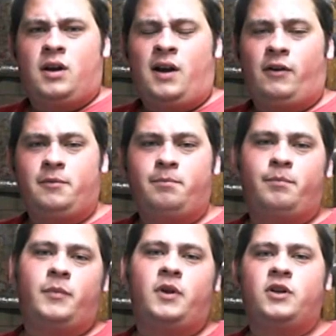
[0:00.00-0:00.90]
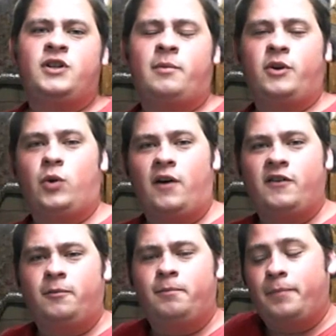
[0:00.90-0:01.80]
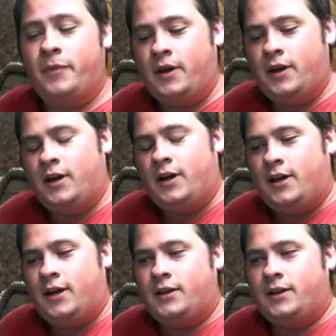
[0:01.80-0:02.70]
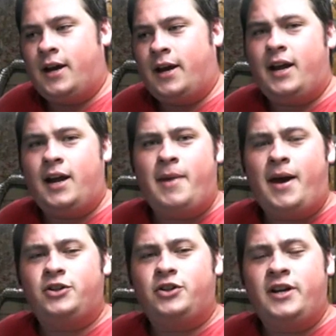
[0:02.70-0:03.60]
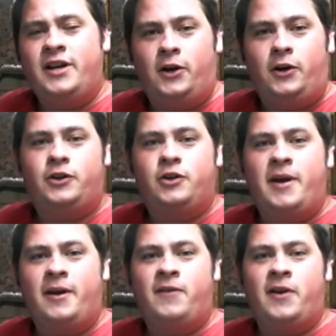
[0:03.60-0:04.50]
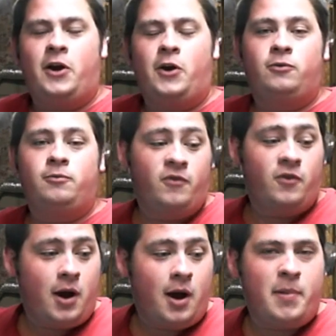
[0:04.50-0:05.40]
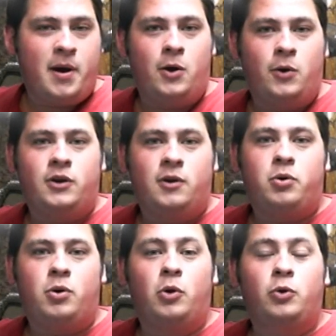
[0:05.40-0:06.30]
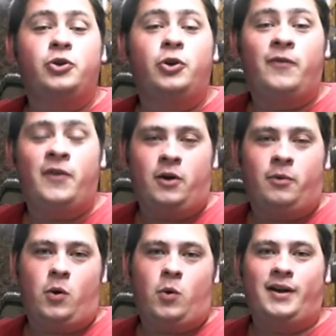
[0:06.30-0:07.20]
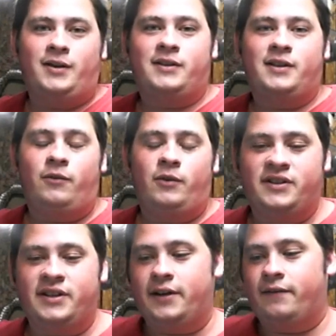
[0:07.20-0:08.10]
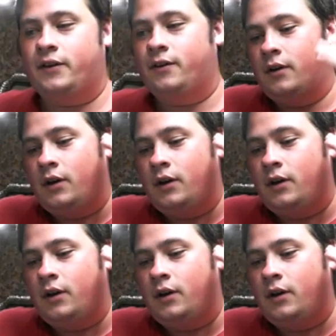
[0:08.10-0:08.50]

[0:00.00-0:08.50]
Hi everyone, Chathamboy twelve here. Tonight I'm actually here to make a video about promotional video requests that I've received.